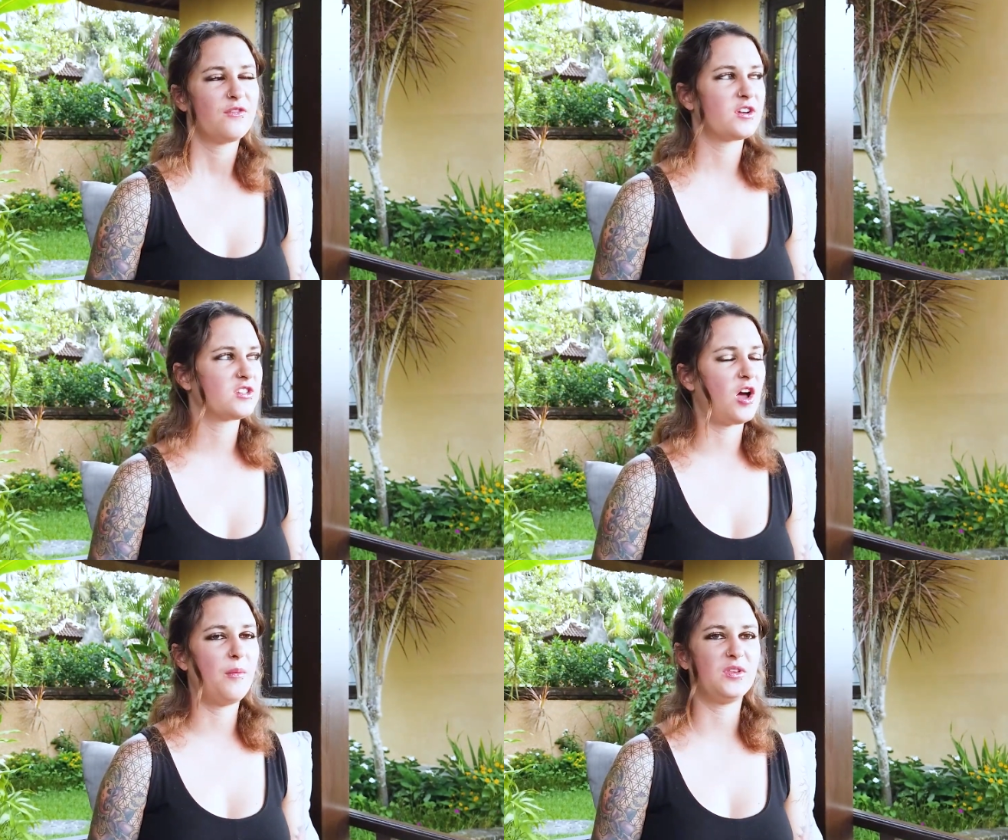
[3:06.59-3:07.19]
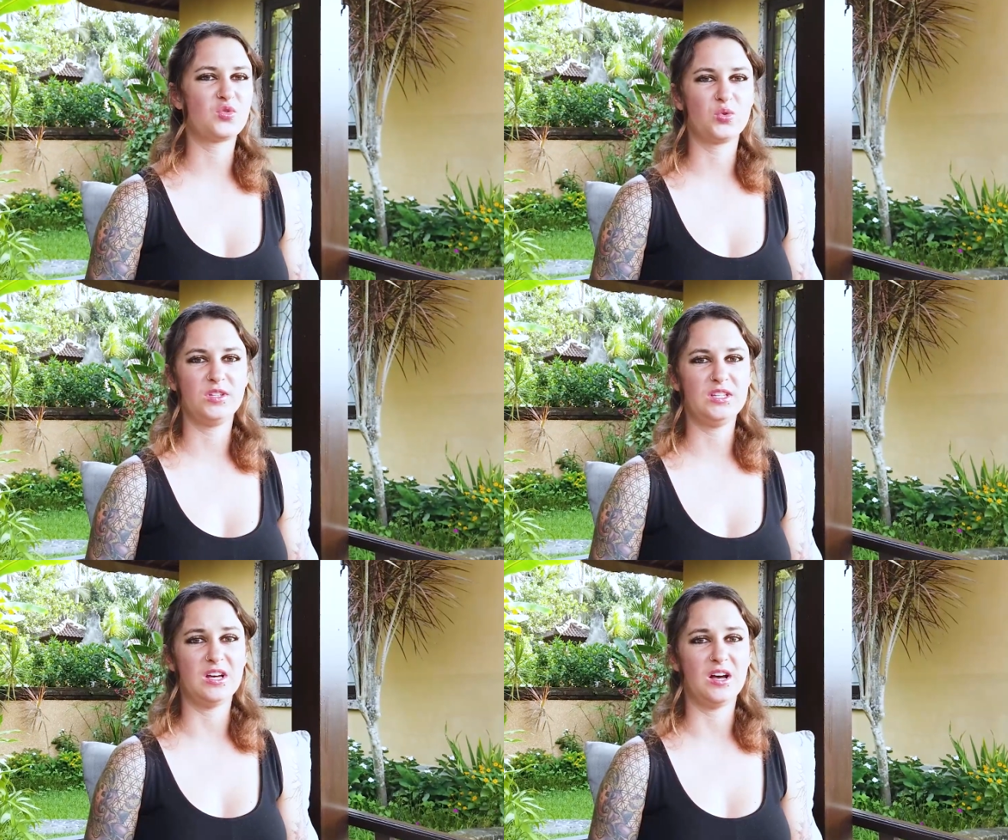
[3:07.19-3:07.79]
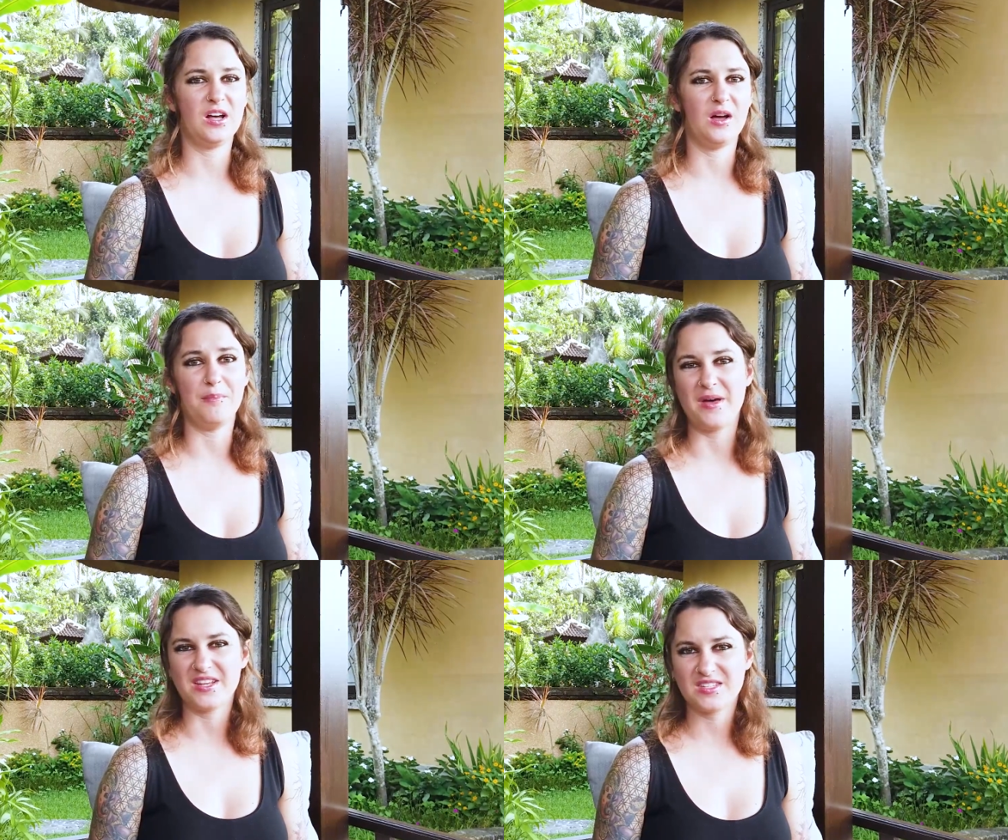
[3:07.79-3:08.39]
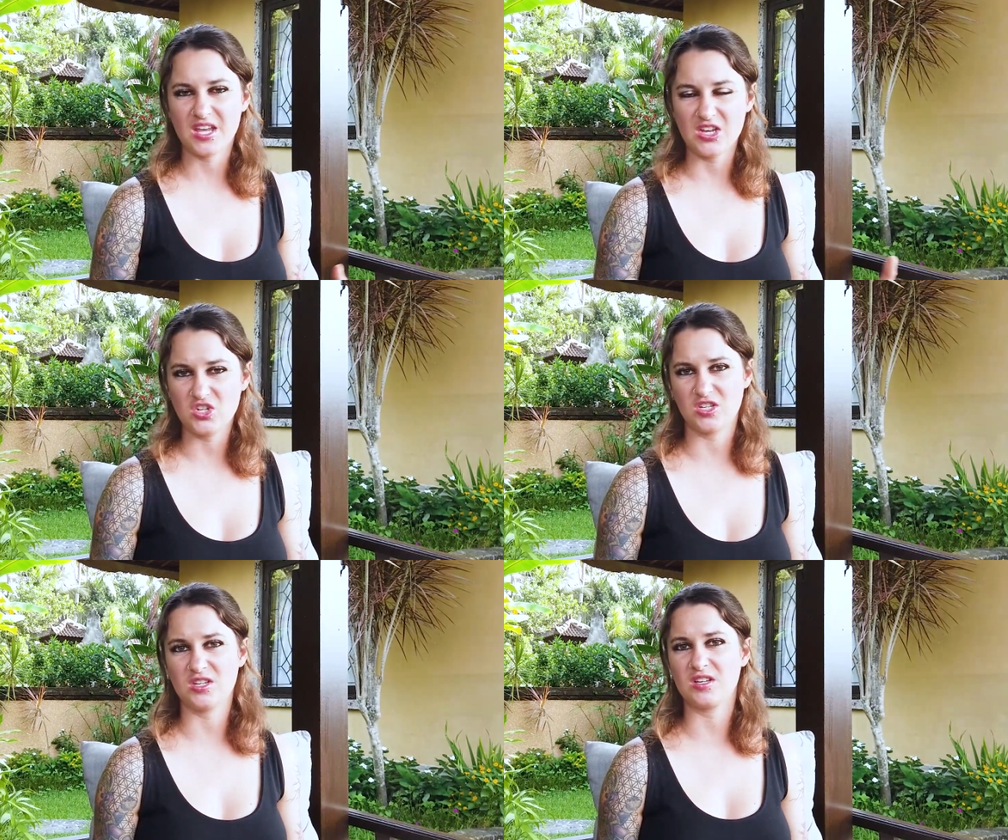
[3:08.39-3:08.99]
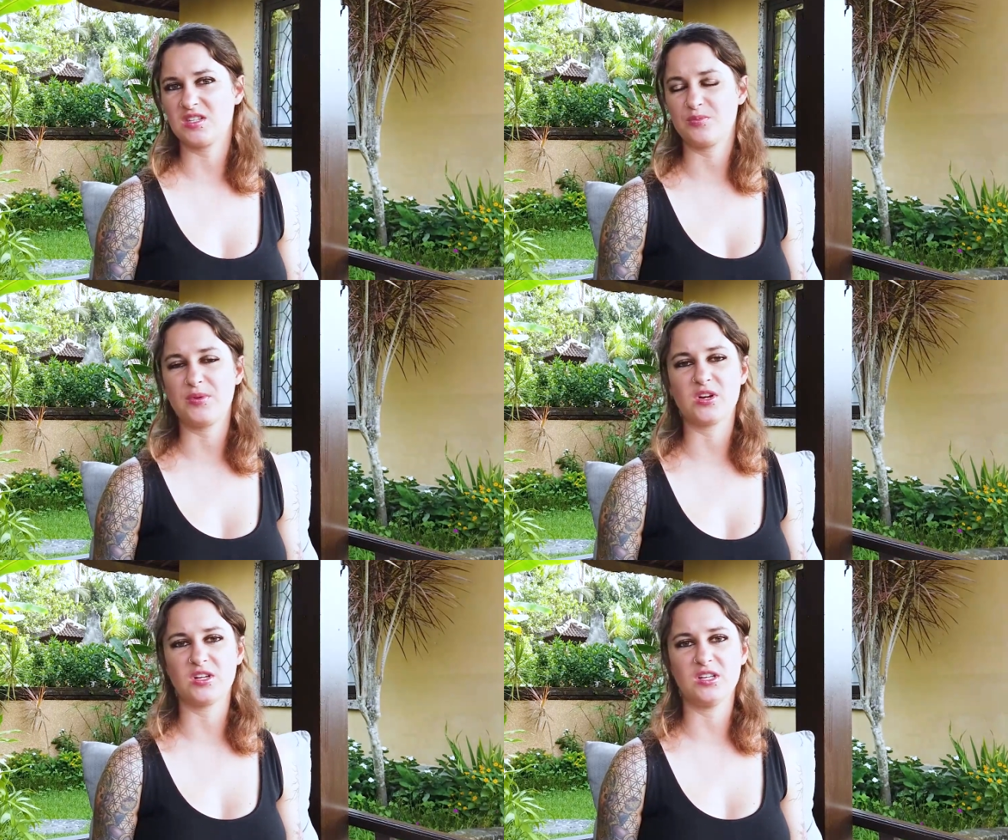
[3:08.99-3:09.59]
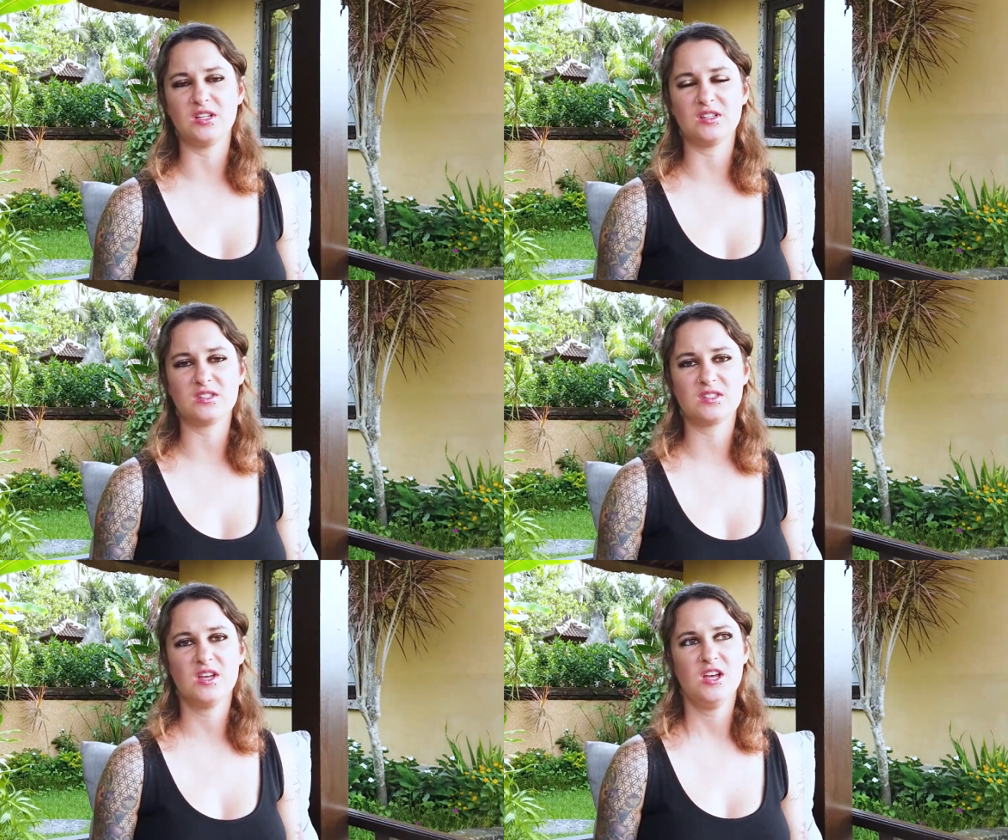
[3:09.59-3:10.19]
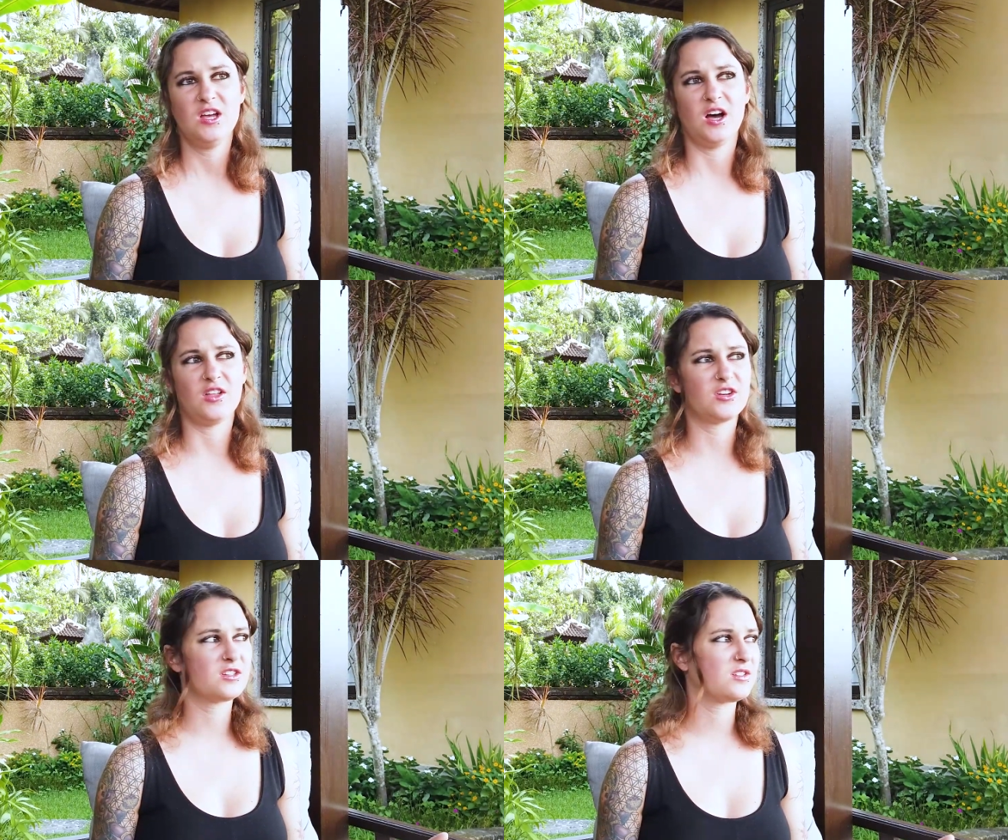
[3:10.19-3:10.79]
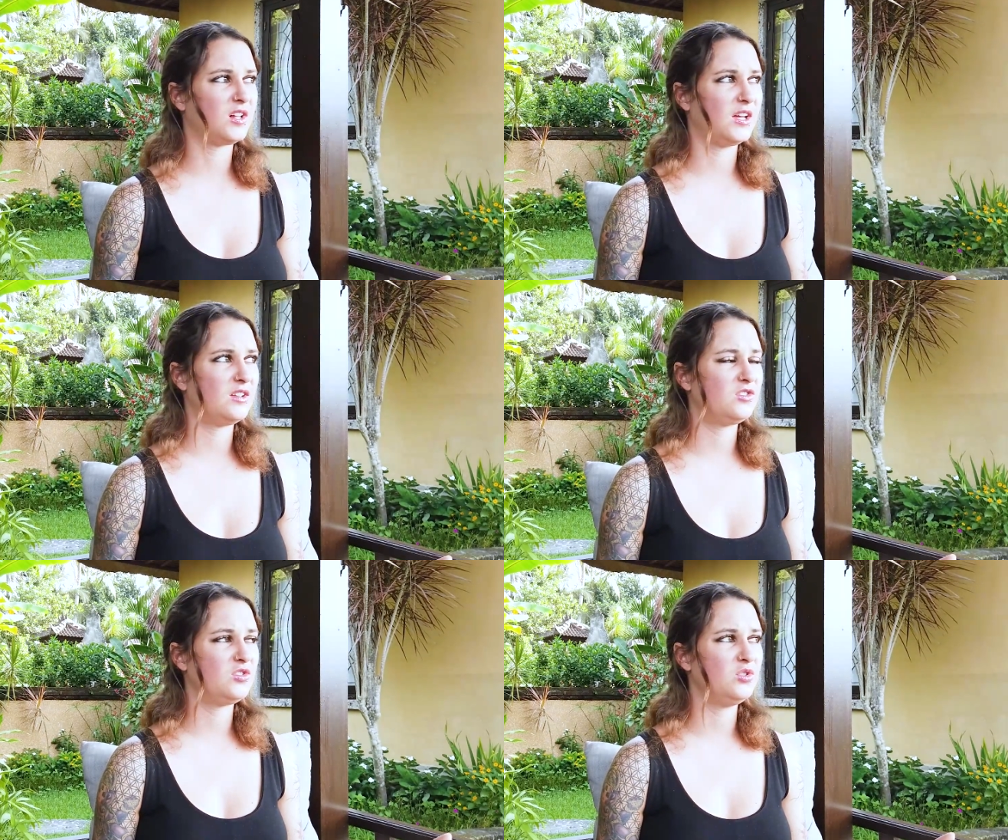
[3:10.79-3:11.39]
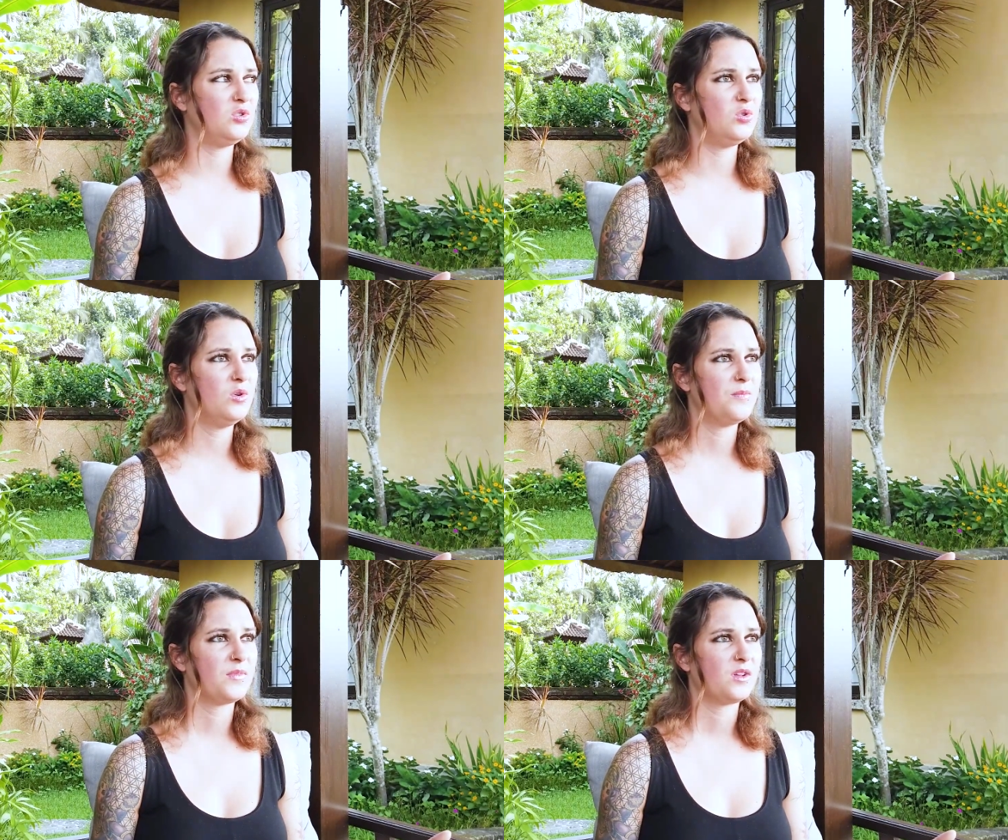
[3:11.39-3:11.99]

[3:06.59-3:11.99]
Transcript: For some, it's really a meditation experience. Others like to